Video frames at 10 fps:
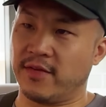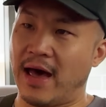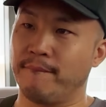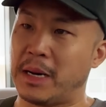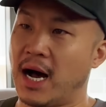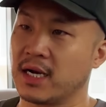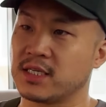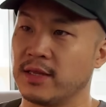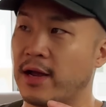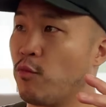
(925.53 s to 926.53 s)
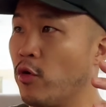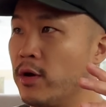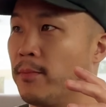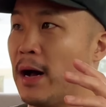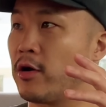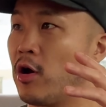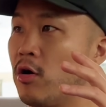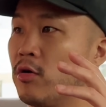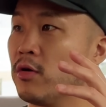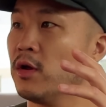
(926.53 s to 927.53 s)
that box and like worry about
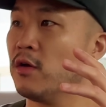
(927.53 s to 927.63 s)
our